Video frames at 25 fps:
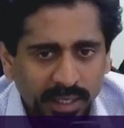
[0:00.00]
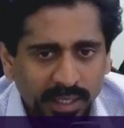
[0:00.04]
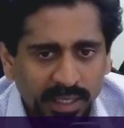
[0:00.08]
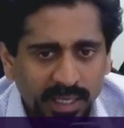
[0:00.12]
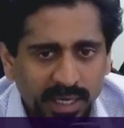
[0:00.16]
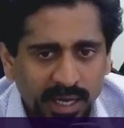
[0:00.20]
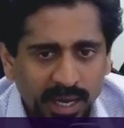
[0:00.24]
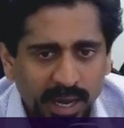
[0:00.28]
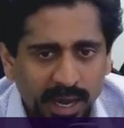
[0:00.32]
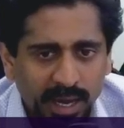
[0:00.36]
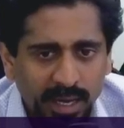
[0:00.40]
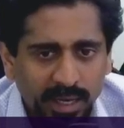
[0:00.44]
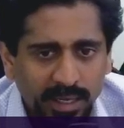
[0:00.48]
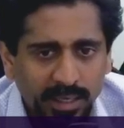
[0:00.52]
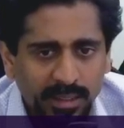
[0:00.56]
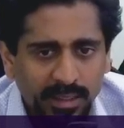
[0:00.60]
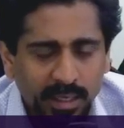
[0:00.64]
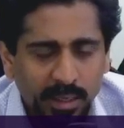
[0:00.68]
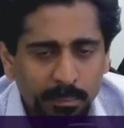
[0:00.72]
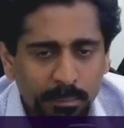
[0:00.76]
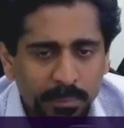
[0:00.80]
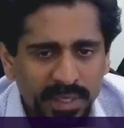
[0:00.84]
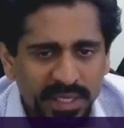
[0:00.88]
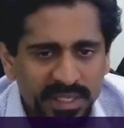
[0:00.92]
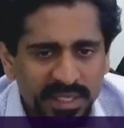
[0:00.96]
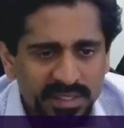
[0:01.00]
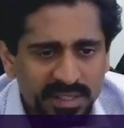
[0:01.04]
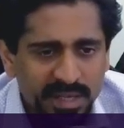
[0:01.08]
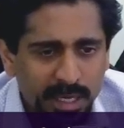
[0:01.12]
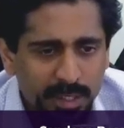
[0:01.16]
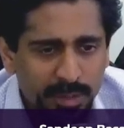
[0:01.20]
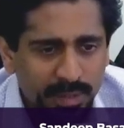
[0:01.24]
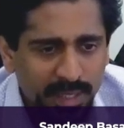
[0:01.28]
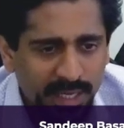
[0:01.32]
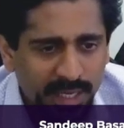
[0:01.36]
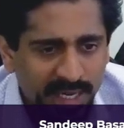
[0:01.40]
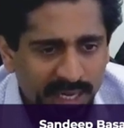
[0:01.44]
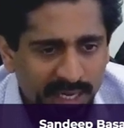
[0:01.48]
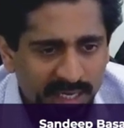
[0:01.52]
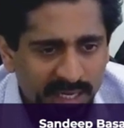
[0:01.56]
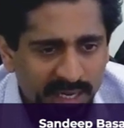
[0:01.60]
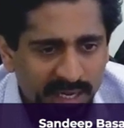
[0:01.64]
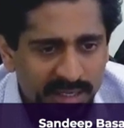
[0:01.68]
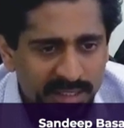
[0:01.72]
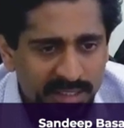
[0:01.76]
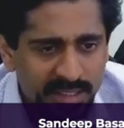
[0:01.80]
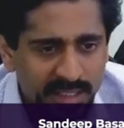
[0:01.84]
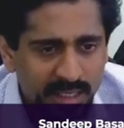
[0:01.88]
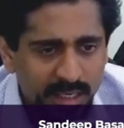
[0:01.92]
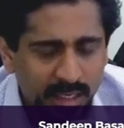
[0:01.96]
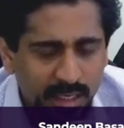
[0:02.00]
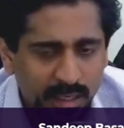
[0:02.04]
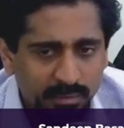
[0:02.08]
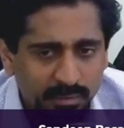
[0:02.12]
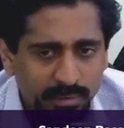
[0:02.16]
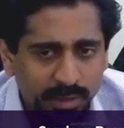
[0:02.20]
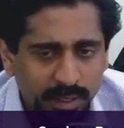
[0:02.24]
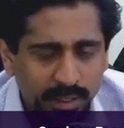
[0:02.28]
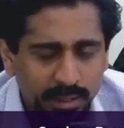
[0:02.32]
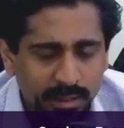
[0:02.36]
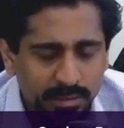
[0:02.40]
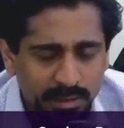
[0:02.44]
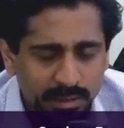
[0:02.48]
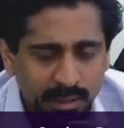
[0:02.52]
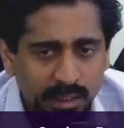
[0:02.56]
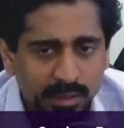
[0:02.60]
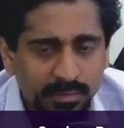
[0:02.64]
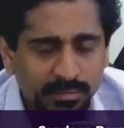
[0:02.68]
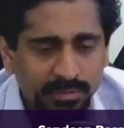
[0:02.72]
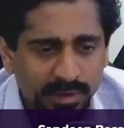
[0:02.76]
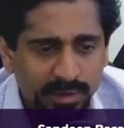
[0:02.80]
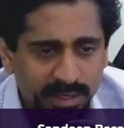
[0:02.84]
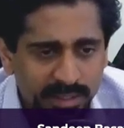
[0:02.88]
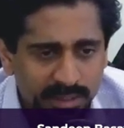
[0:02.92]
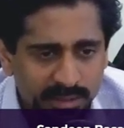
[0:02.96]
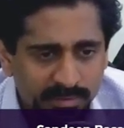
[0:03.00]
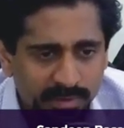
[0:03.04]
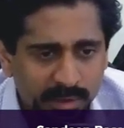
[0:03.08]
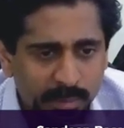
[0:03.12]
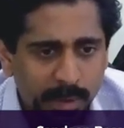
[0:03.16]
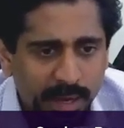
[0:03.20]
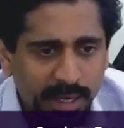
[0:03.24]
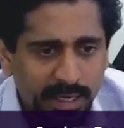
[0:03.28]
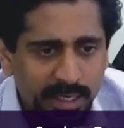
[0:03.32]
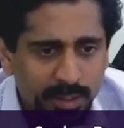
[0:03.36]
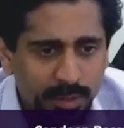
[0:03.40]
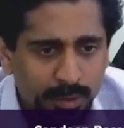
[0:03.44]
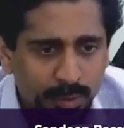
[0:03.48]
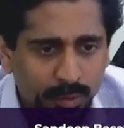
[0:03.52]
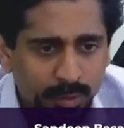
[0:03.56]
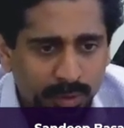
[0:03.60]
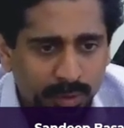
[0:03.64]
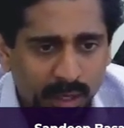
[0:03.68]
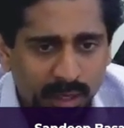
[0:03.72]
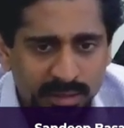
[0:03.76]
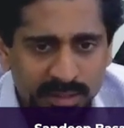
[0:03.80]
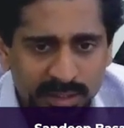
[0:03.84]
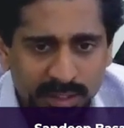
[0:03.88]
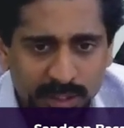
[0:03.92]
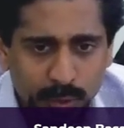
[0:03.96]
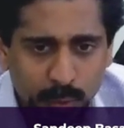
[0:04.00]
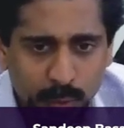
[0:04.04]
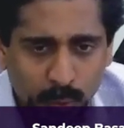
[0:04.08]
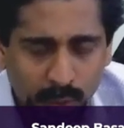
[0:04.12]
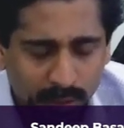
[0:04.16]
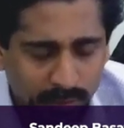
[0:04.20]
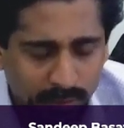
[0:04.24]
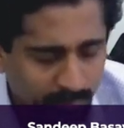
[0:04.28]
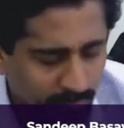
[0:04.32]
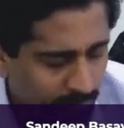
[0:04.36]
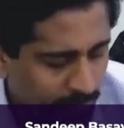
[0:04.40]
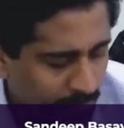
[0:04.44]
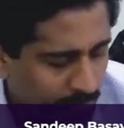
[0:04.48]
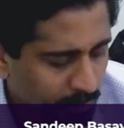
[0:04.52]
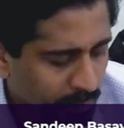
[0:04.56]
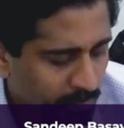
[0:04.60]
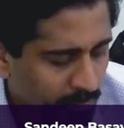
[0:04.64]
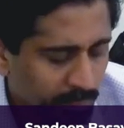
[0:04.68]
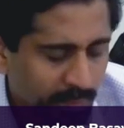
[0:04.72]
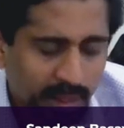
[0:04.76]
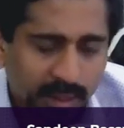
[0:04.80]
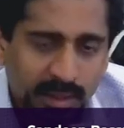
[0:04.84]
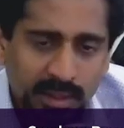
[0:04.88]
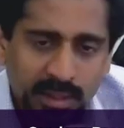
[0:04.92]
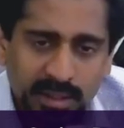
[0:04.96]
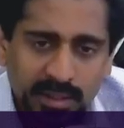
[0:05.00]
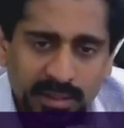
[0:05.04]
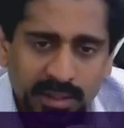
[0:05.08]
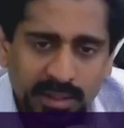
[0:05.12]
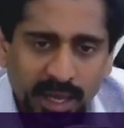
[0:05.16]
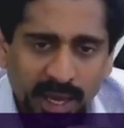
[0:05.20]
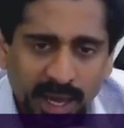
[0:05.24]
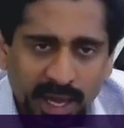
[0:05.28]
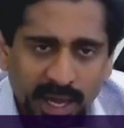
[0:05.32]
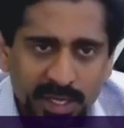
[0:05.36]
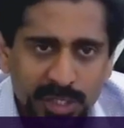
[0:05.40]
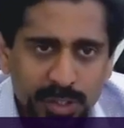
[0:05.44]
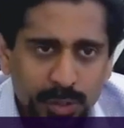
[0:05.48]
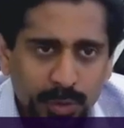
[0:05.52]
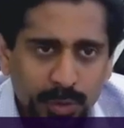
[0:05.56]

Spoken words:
and he had a PCI to LAD and circumflex way back in 2012. The